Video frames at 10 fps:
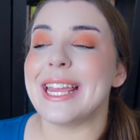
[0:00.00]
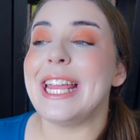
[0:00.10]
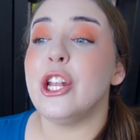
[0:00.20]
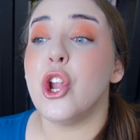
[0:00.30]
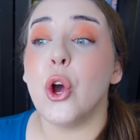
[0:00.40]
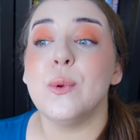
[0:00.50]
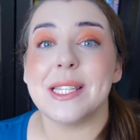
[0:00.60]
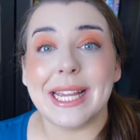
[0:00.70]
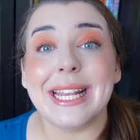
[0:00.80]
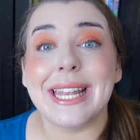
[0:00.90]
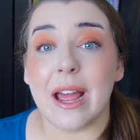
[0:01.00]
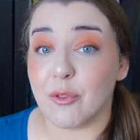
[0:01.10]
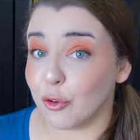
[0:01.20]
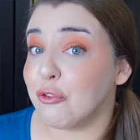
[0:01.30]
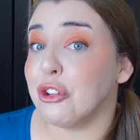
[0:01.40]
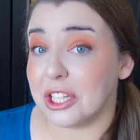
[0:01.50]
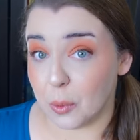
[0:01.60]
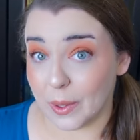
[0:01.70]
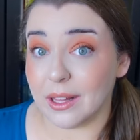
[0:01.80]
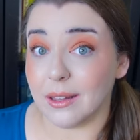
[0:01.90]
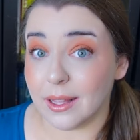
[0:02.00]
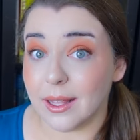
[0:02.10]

he knows he never fully will.